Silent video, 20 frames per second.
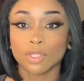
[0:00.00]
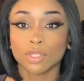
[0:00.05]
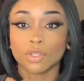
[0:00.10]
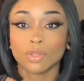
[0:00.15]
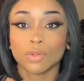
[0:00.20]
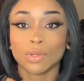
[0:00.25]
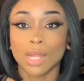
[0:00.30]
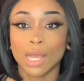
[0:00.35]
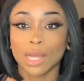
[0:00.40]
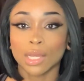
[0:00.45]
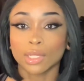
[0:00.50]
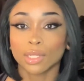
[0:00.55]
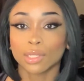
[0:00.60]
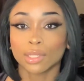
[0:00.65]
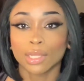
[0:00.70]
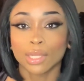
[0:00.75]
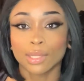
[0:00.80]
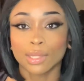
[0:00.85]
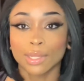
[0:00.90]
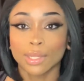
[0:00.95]
You're not gonna
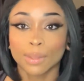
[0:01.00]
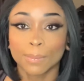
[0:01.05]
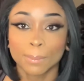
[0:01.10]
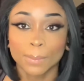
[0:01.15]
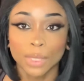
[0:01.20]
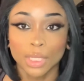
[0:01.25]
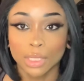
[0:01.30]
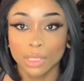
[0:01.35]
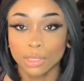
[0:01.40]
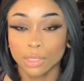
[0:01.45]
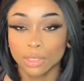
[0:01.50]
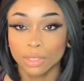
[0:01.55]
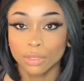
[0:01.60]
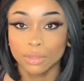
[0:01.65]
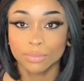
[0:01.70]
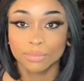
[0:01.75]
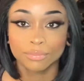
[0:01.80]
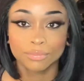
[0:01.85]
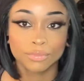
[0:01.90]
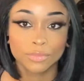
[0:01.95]
get like a mini
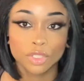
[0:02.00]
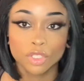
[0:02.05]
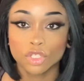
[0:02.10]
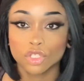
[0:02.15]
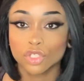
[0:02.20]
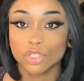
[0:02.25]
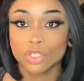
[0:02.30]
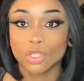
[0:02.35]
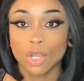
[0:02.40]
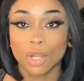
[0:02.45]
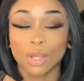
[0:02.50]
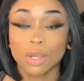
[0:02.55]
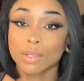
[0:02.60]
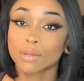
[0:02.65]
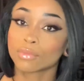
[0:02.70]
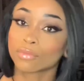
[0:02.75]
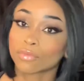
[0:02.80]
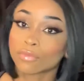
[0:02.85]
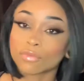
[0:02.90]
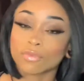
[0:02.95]
skirt
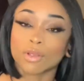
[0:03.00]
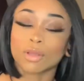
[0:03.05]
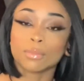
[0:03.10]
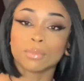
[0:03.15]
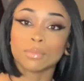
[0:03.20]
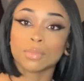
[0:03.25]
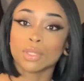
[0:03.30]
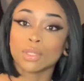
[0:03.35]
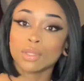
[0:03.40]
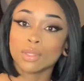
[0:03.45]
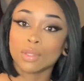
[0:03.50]
from,